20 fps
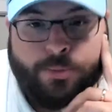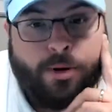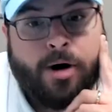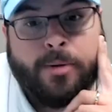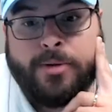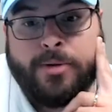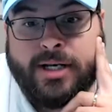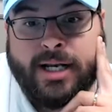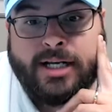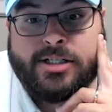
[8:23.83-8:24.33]

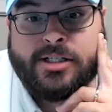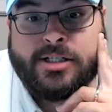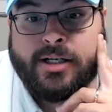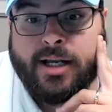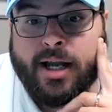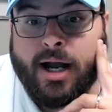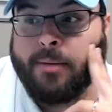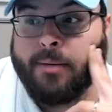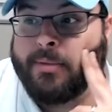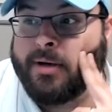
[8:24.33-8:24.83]
permutation
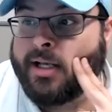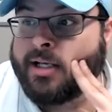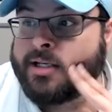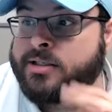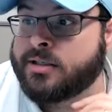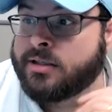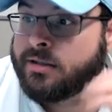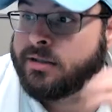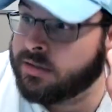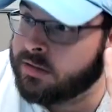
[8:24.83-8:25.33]

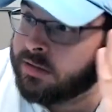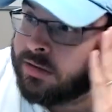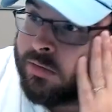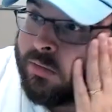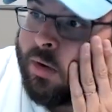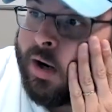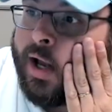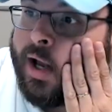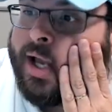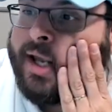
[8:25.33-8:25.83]
combination,
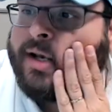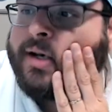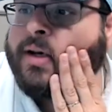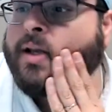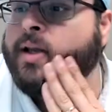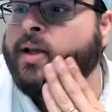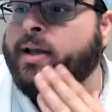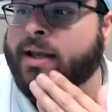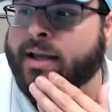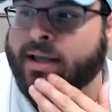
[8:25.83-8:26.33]
right?
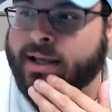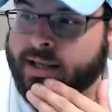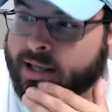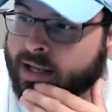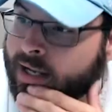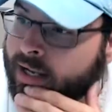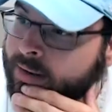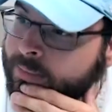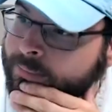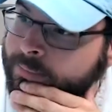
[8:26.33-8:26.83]

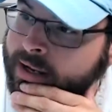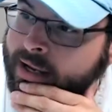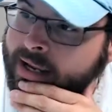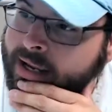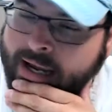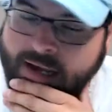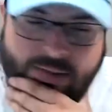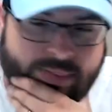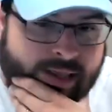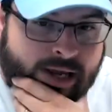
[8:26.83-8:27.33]

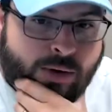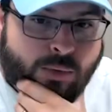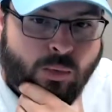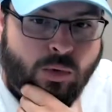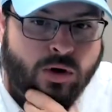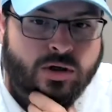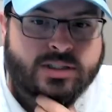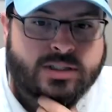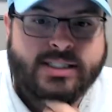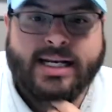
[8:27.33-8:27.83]
How that
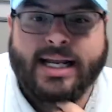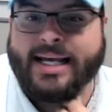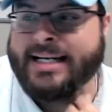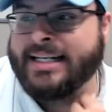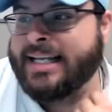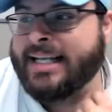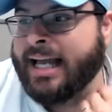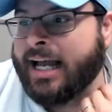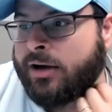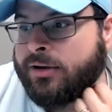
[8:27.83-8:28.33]
works and how
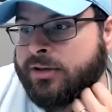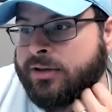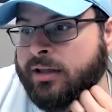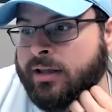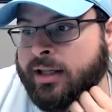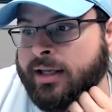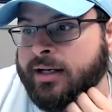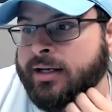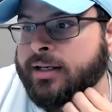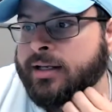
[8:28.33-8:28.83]
to
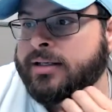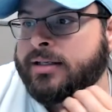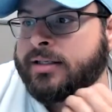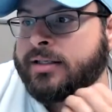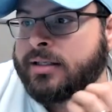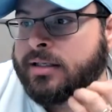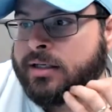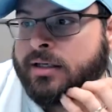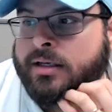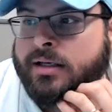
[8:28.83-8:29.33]
calculate
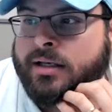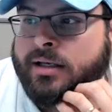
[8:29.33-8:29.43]
it.